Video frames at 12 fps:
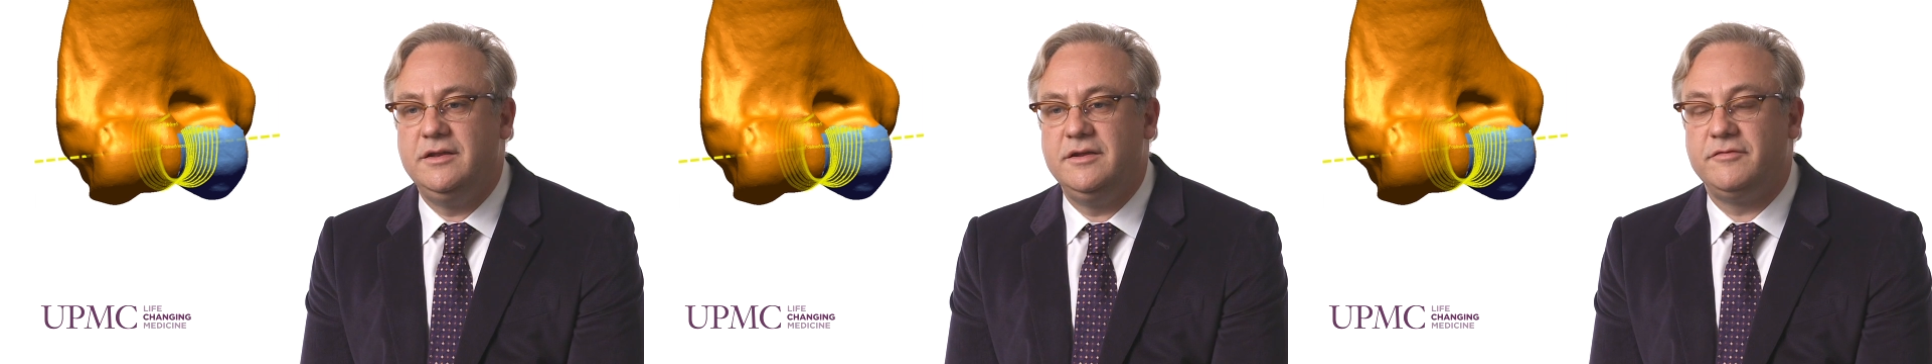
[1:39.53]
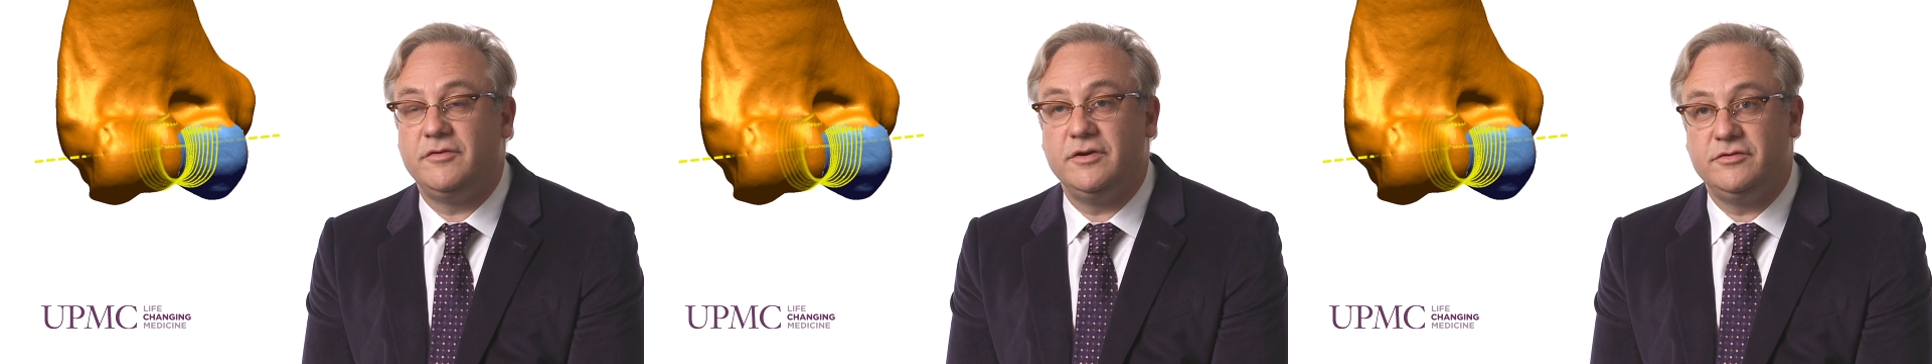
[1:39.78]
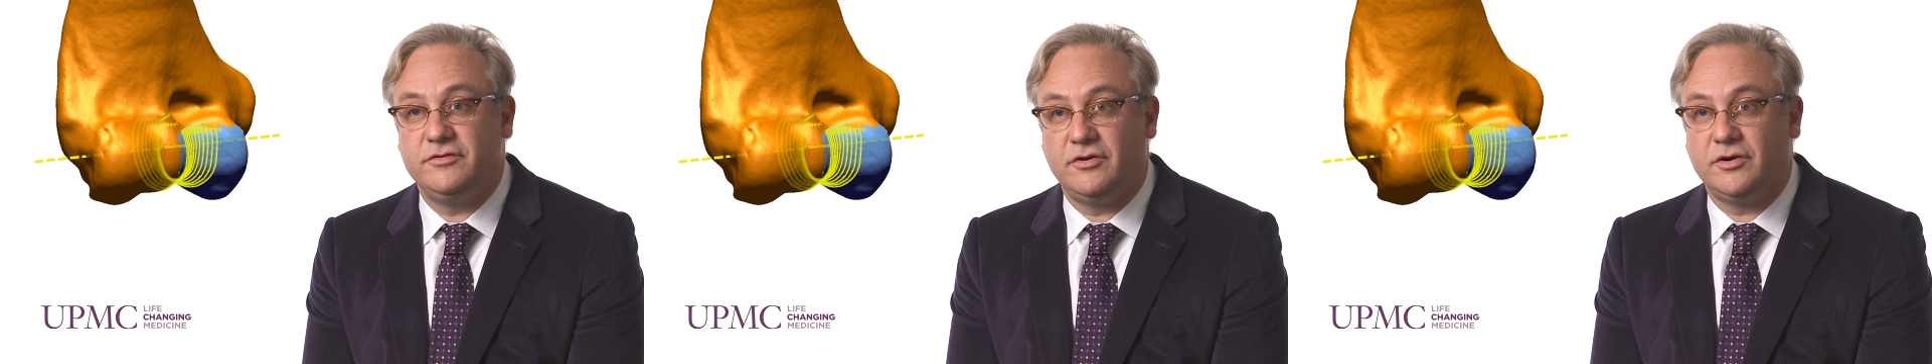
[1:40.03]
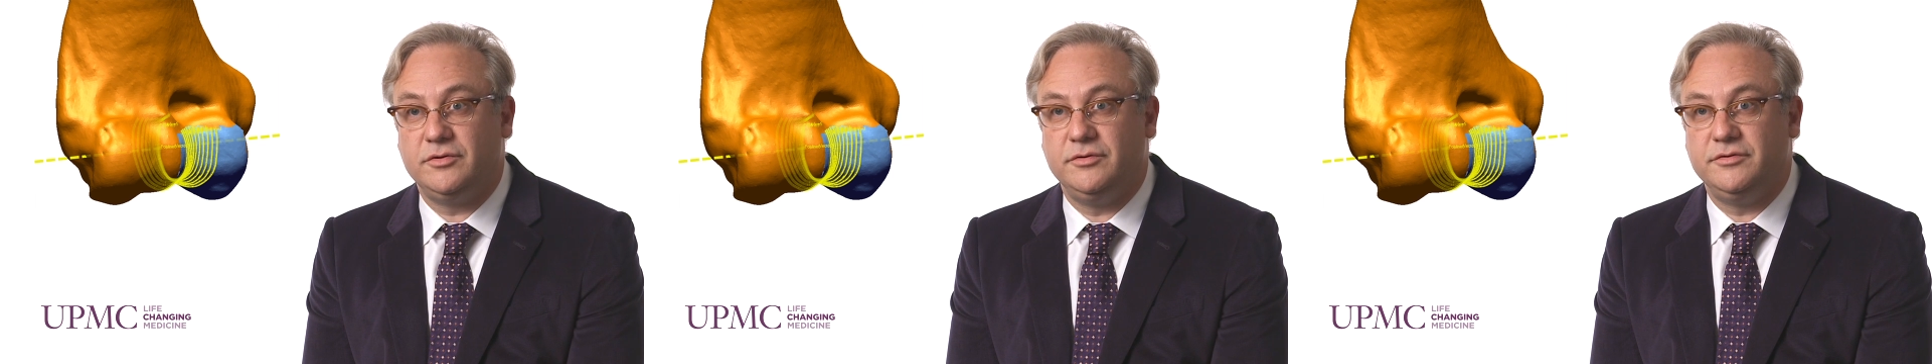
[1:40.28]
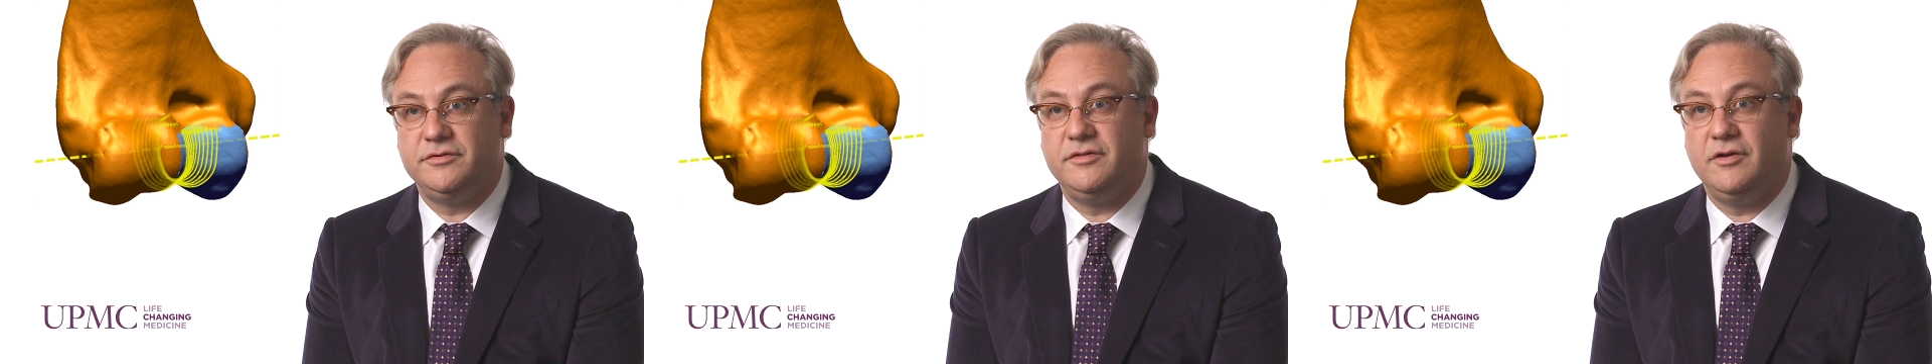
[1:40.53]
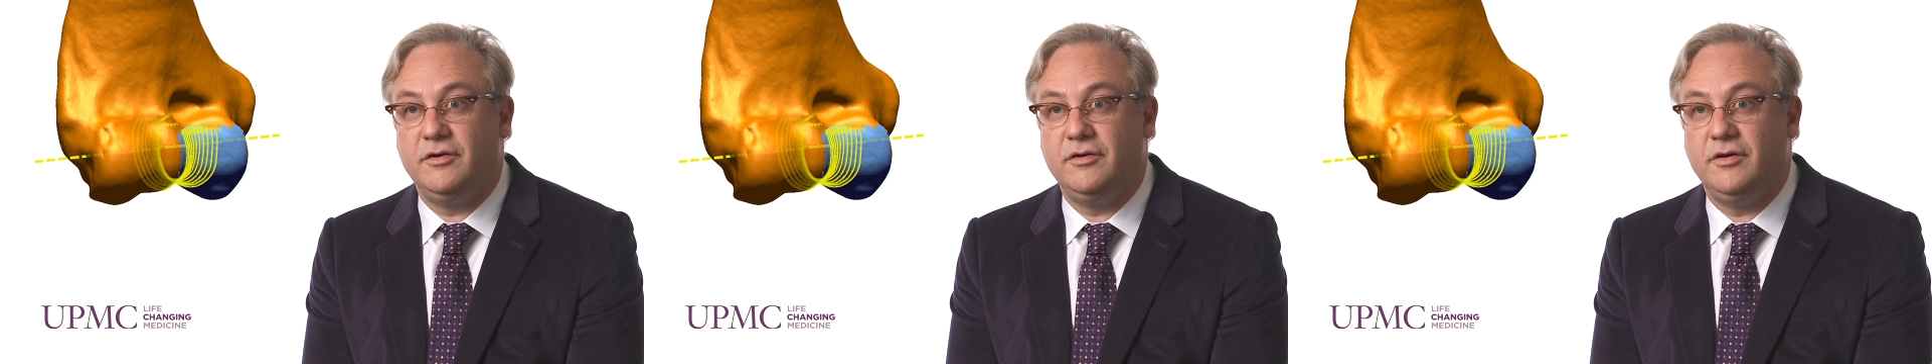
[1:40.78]
different circles
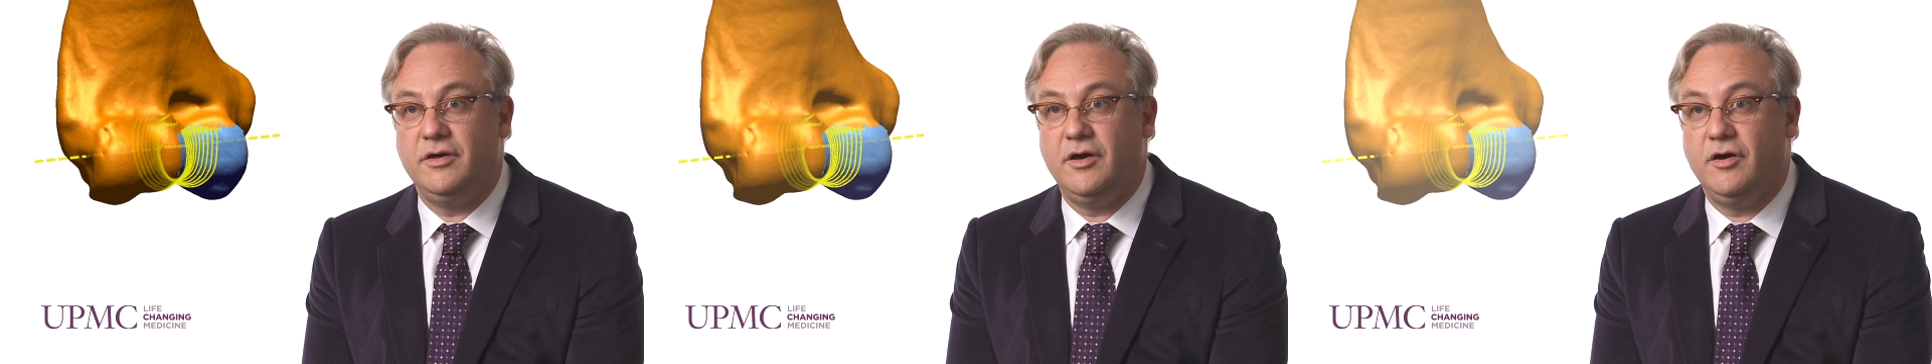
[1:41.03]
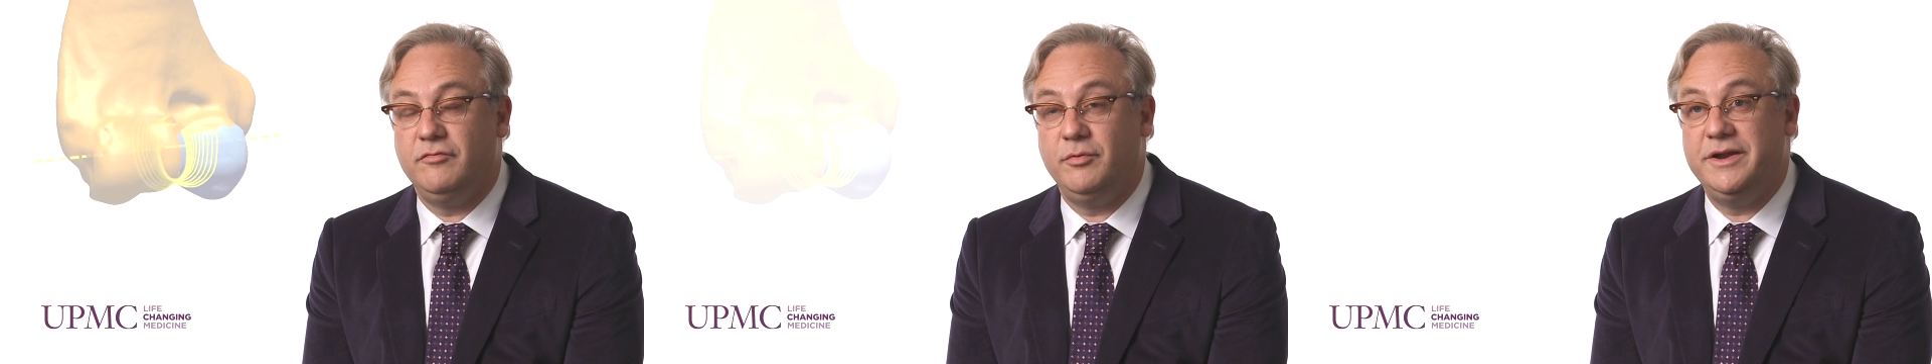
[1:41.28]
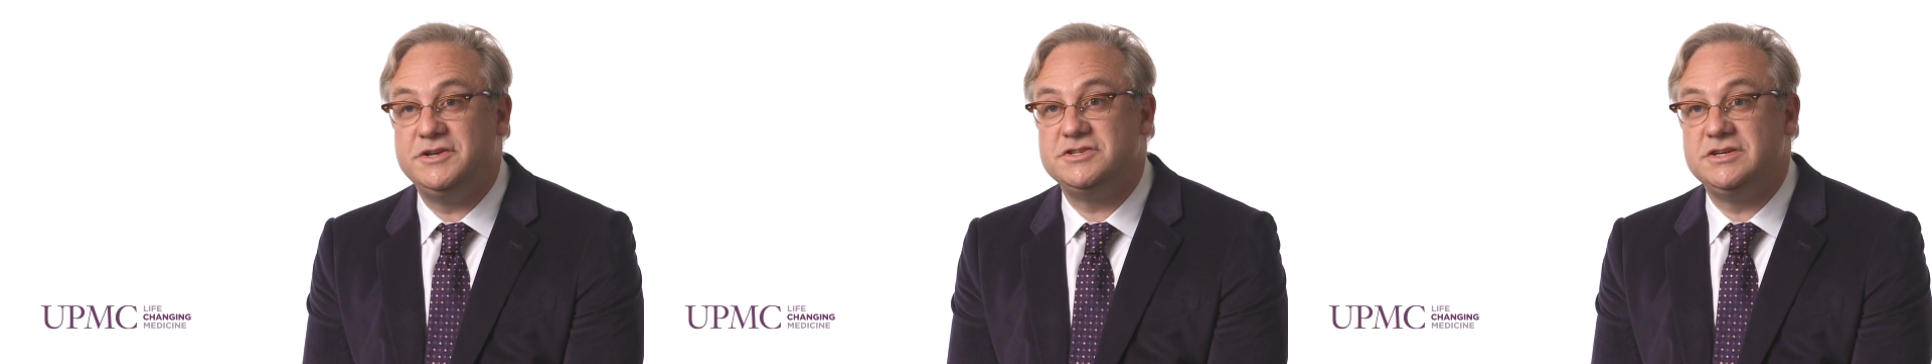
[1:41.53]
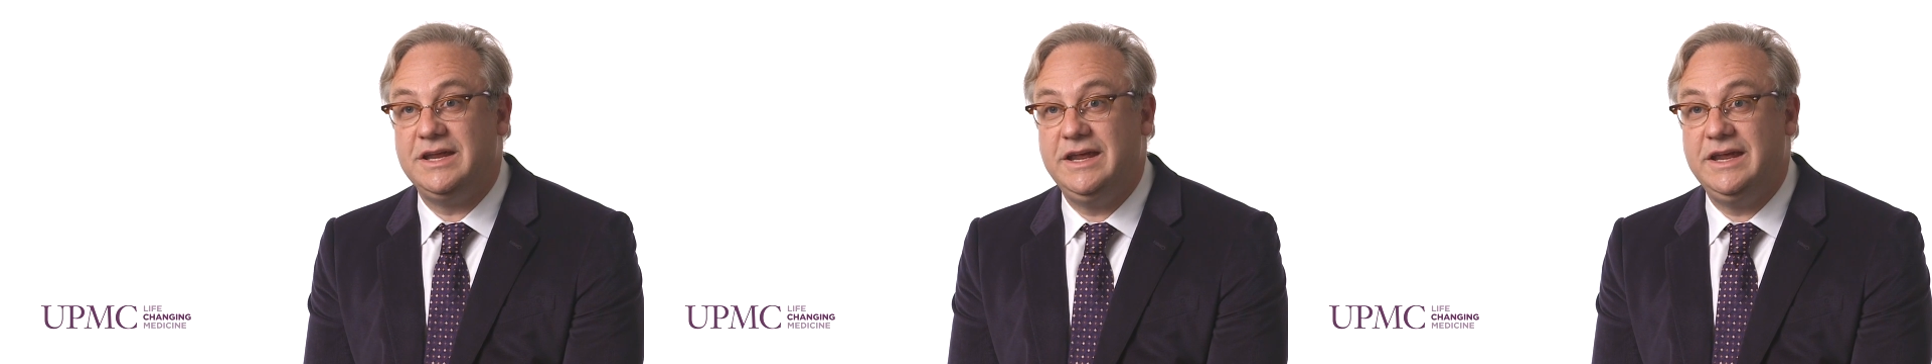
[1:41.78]
of which